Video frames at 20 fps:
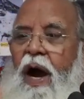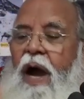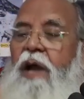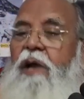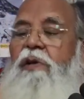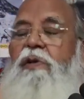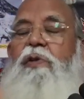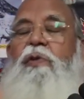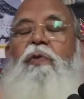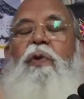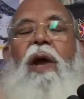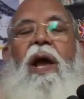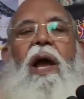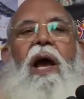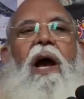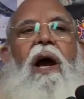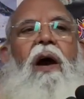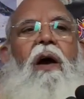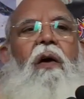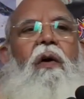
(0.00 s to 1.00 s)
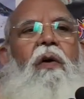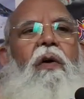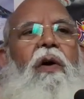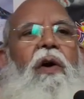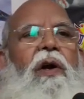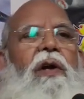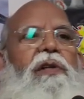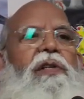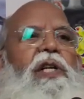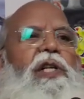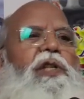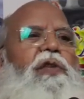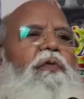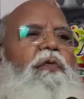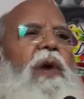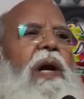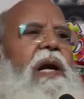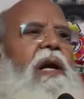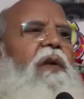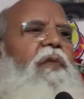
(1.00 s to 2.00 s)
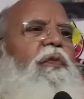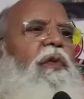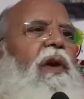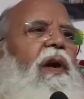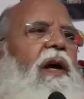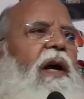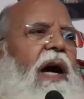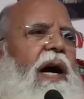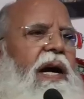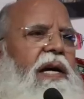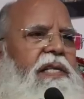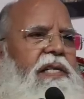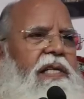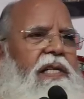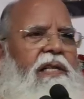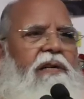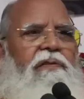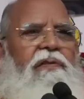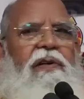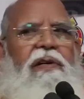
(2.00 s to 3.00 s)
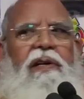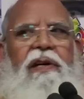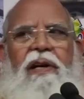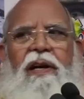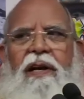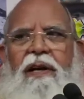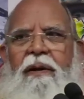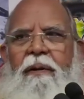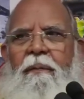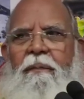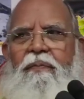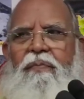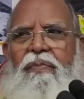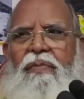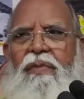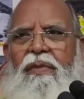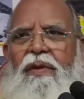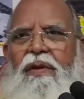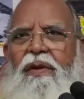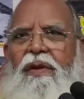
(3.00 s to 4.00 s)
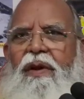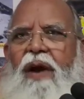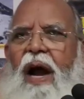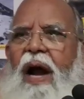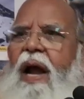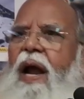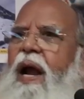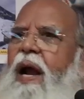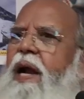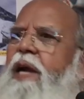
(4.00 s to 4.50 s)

I used to have such wonderful cars in the world. I